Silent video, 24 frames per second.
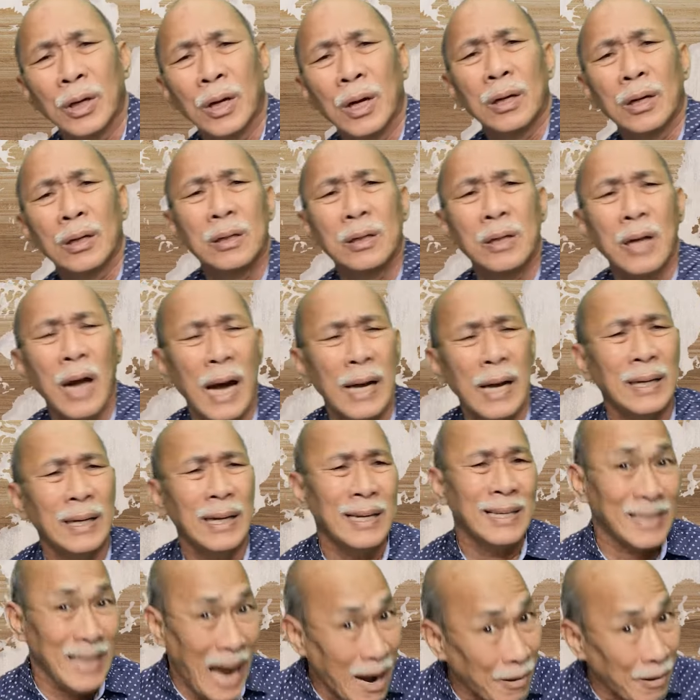God
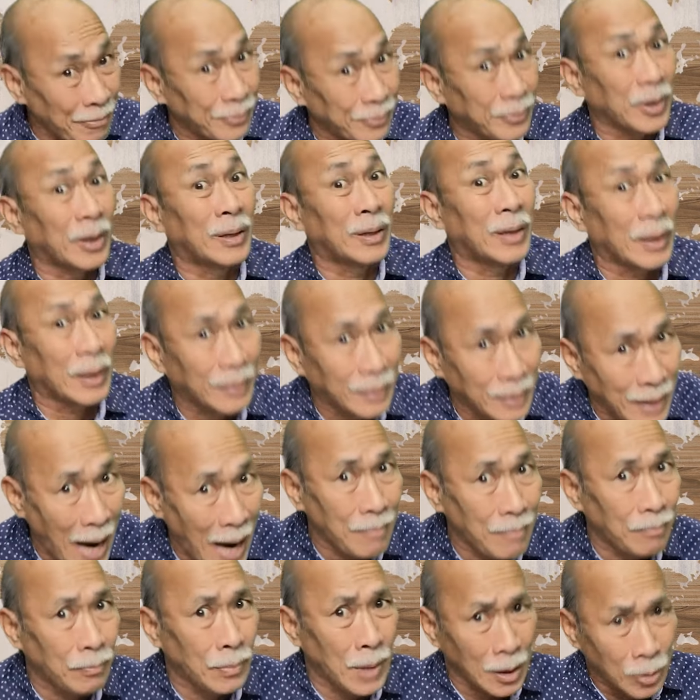is after the
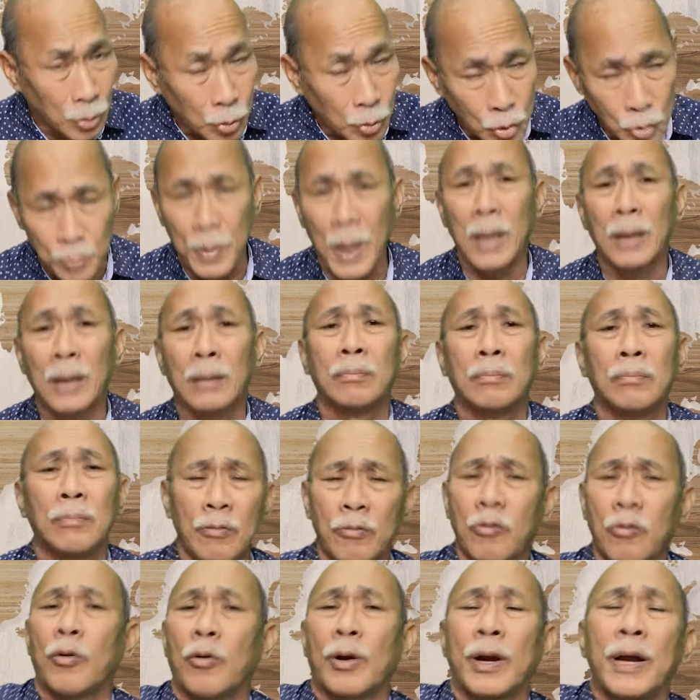time that you spend
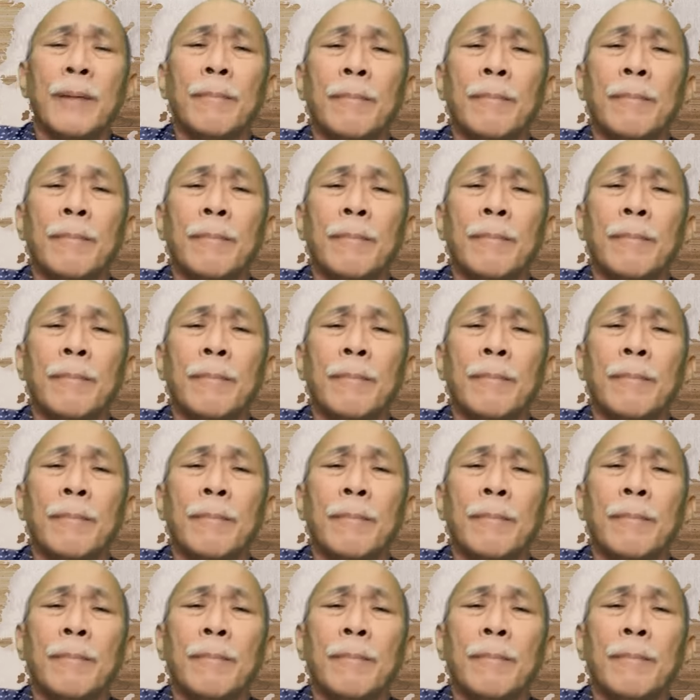before Him.